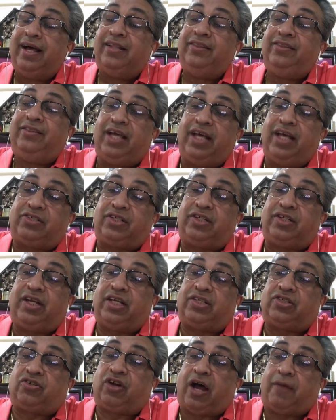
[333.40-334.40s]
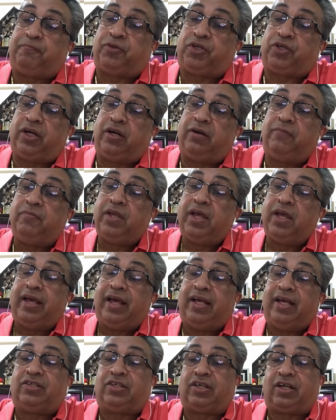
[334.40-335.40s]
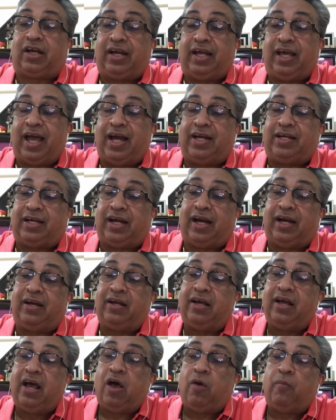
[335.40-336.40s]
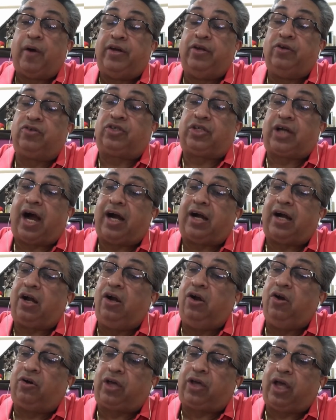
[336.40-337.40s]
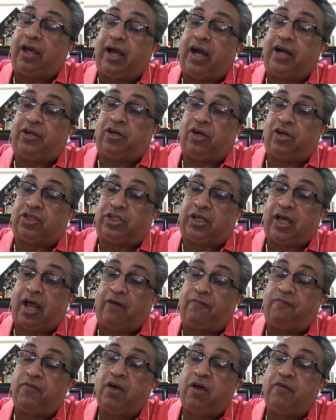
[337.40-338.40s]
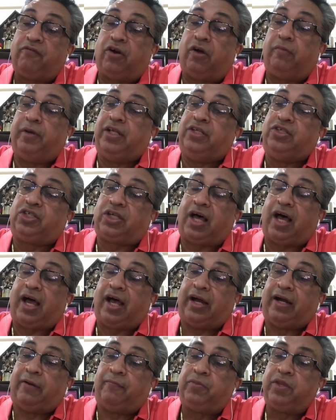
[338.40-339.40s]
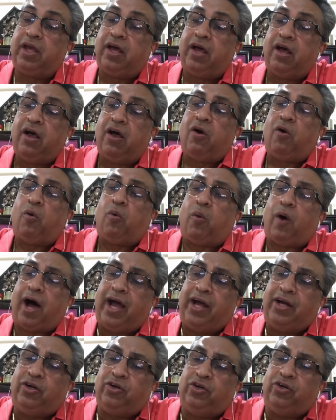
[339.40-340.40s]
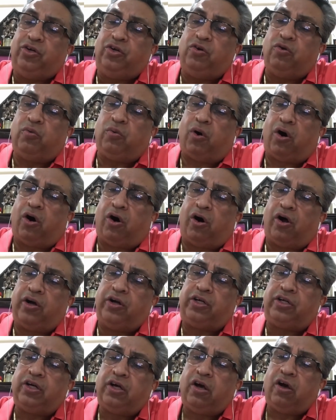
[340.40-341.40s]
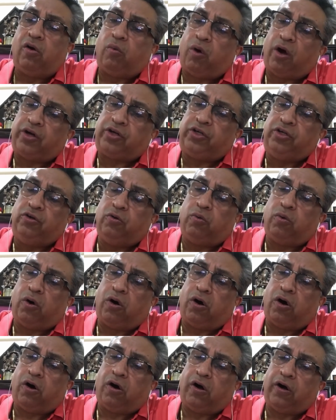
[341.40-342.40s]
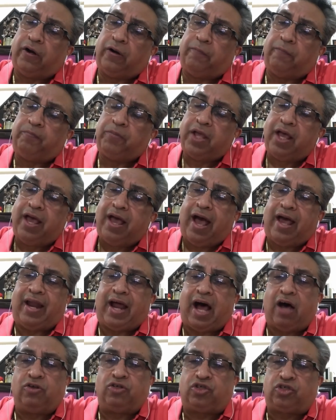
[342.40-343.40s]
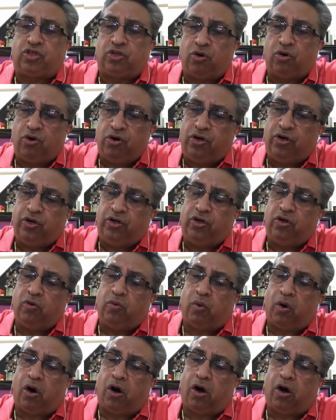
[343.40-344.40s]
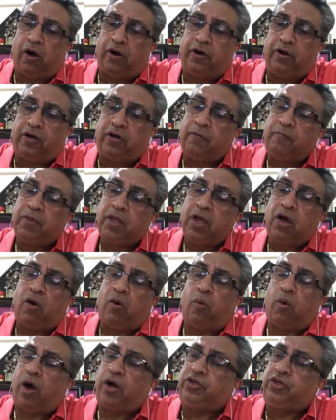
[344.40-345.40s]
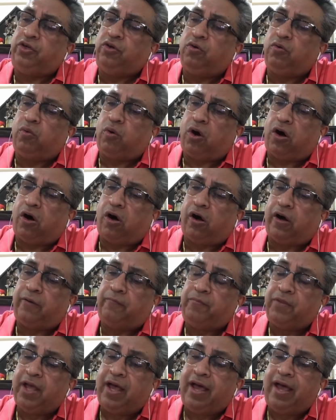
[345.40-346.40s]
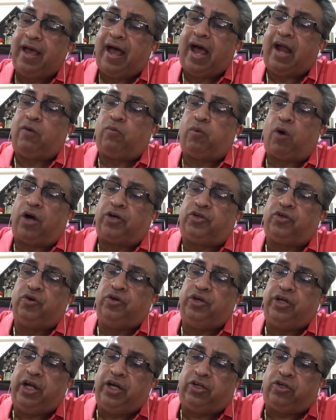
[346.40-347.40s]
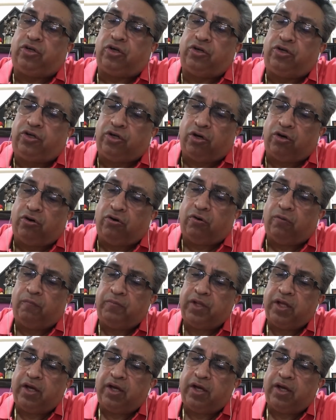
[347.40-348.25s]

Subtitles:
This disruption is created when you start looking at yourself from inside. Why do you want what you want? And how soon do you want what you want? And what you need to do